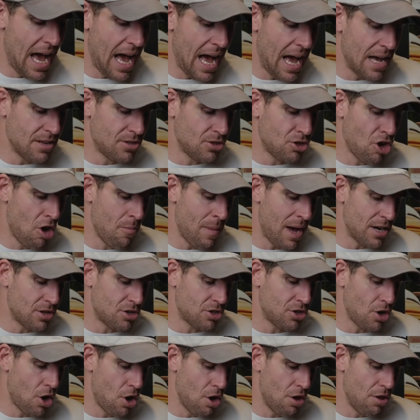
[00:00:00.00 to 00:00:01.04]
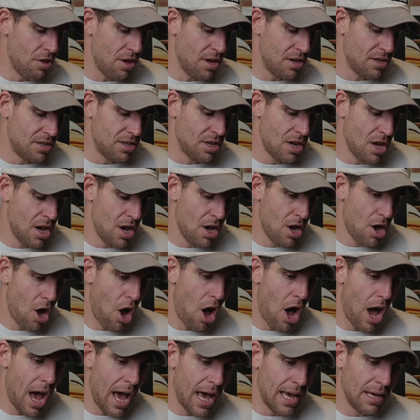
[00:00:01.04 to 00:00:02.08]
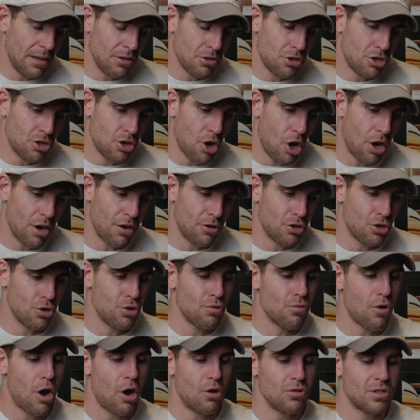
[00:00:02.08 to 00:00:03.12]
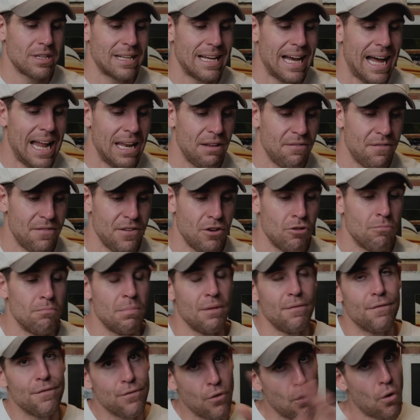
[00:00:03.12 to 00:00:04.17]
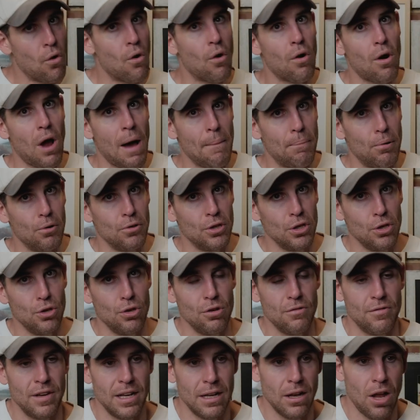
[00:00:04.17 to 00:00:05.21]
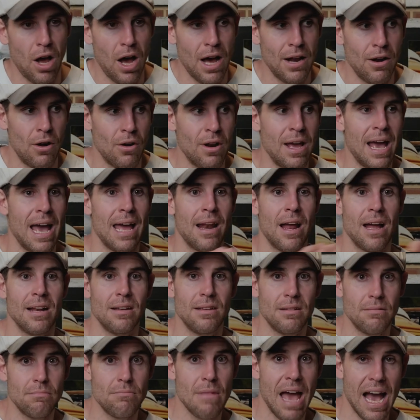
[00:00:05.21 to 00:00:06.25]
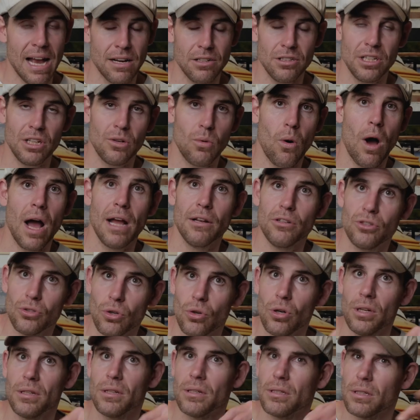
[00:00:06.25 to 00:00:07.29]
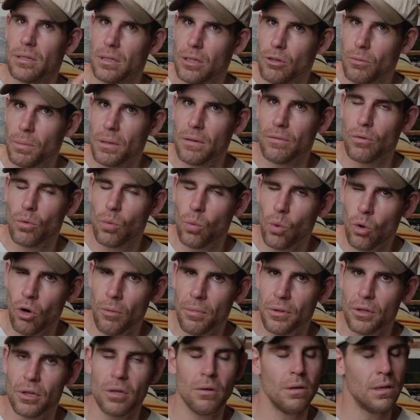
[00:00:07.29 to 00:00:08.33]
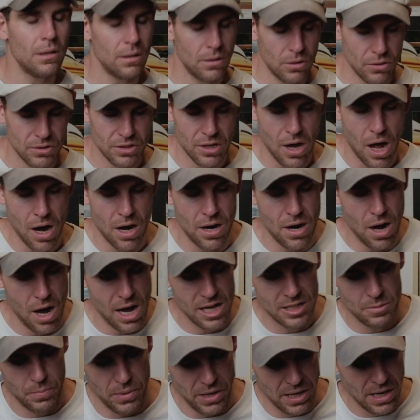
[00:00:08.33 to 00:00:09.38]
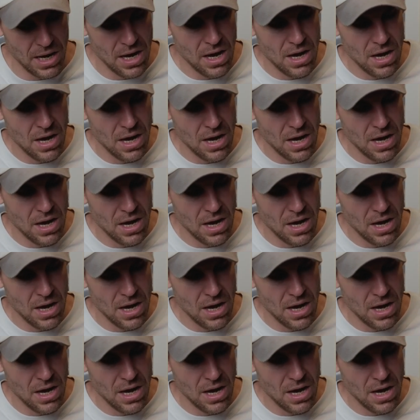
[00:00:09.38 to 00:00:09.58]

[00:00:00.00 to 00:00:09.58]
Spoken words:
So much so that I shot 2 rolls of color film before I put the UV light on it, and I actually quite enjoyed. There's a little bit of a warmth to it. Looks kind of nice, but